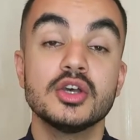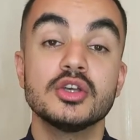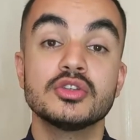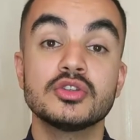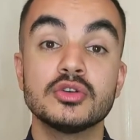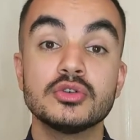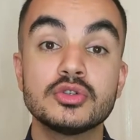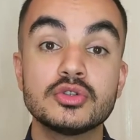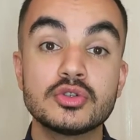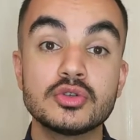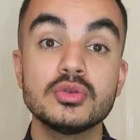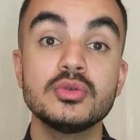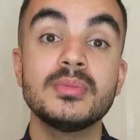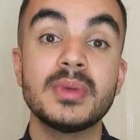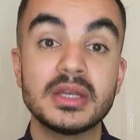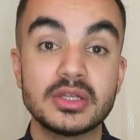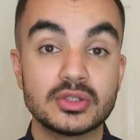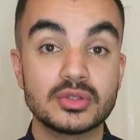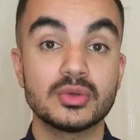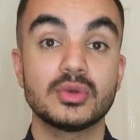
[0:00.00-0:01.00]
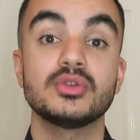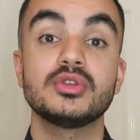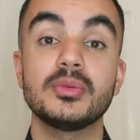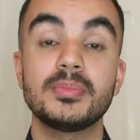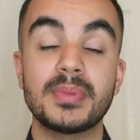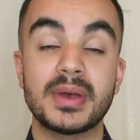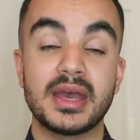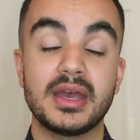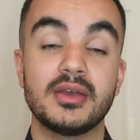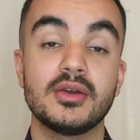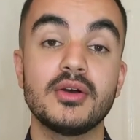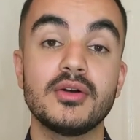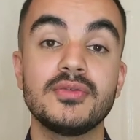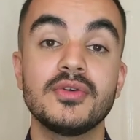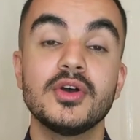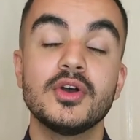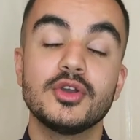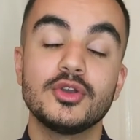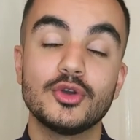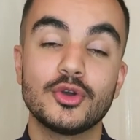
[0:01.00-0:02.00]
So do make sure you pay
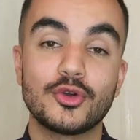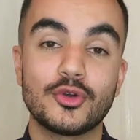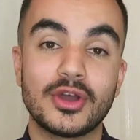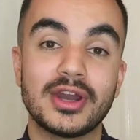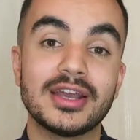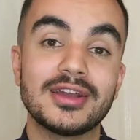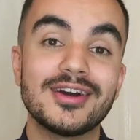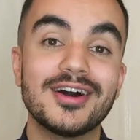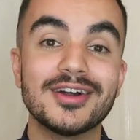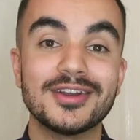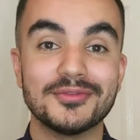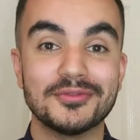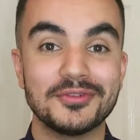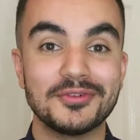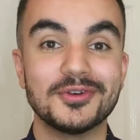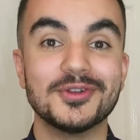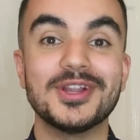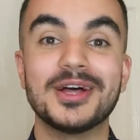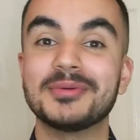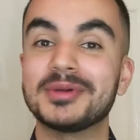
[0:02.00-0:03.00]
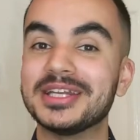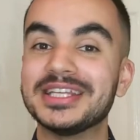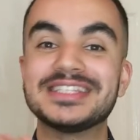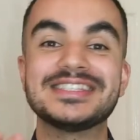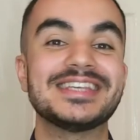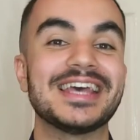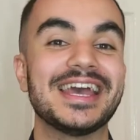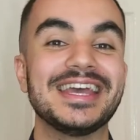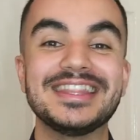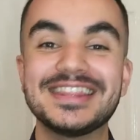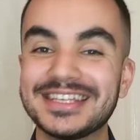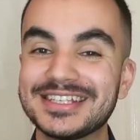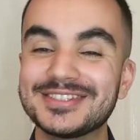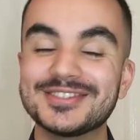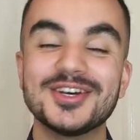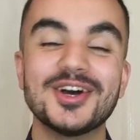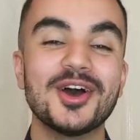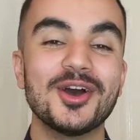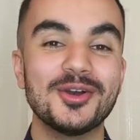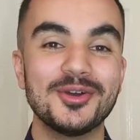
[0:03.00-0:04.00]
off your credit card in full. I'm going to say
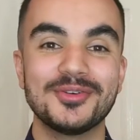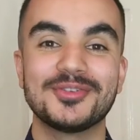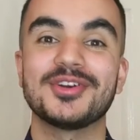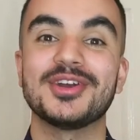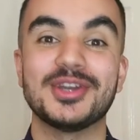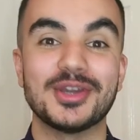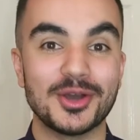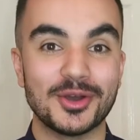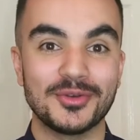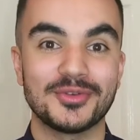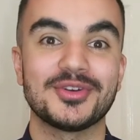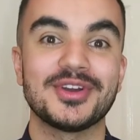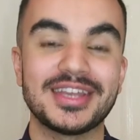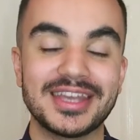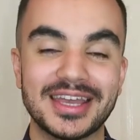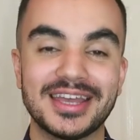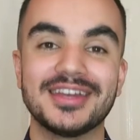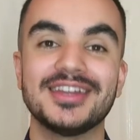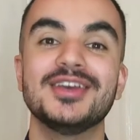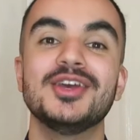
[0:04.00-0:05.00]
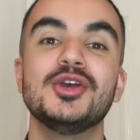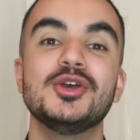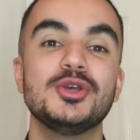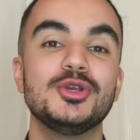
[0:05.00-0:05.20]
this over and over again.